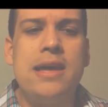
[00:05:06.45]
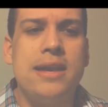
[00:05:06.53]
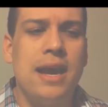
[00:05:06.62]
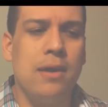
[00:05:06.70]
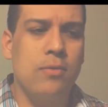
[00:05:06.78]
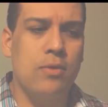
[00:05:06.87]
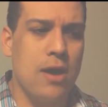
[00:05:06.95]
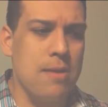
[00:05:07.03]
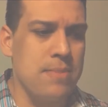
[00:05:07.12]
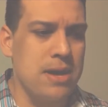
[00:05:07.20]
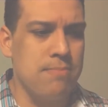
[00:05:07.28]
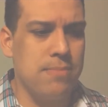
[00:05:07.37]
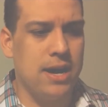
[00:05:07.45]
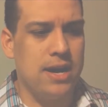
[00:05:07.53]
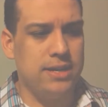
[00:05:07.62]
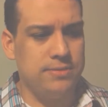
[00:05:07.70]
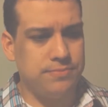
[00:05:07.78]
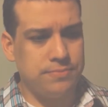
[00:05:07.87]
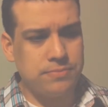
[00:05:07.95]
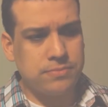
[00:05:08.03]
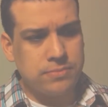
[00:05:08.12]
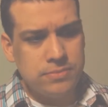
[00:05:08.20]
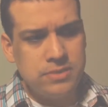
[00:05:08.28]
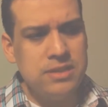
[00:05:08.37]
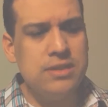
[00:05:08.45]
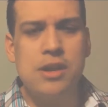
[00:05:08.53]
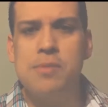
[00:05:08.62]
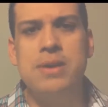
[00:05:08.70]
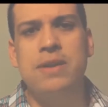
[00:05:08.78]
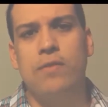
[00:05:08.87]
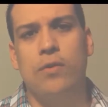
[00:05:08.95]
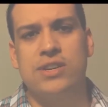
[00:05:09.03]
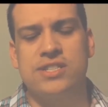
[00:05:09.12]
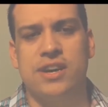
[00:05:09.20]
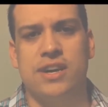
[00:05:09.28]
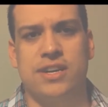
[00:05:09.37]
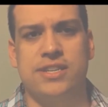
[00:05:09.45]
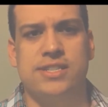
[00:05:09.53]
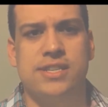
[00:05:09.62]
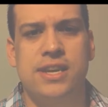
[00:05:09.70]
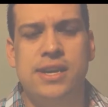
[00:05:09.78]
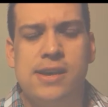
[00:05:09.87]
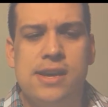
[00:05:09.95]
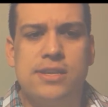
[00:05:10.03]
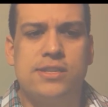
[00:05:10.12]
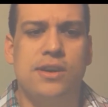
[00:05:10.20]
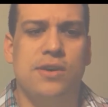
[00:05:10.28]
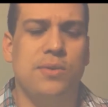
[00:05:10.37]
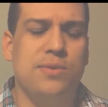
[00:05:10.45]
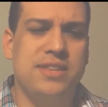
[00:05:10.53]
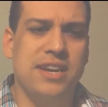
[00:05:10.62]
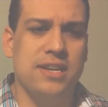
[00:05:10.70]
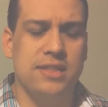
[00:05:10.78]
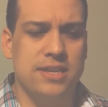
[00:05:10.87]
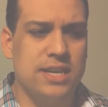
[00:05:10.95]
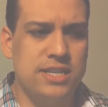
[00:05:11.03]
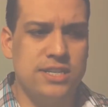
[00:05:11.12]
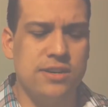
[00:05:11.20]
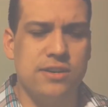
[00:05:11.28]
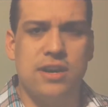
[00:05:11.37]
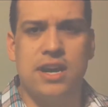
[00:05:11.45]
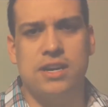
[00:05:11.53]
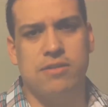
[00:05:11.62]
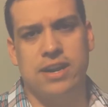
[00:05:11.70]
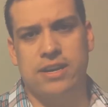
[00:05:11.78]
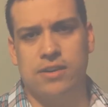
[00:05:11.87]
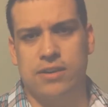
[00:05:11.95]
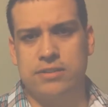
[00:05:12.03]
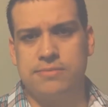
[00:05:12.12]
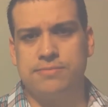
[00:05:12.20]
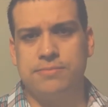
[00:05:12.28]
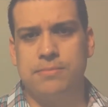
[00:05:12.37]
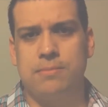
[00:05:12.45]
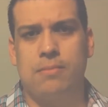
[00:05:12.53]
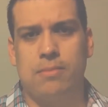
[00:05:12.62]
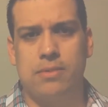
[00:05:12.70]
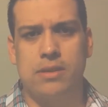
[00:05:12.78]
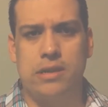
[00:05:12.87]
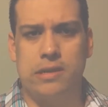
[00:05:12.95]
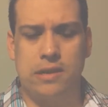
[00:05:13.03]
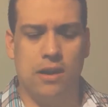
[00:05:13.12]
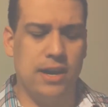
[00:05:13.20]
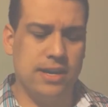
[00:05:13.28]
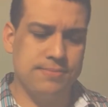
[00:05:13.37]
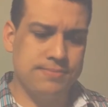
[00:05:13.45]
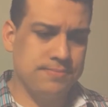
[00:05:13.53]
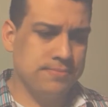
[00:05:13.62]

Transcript: Now, what do I mean by they're being forced on us? So take a look at your uh, credit card. Go ahead.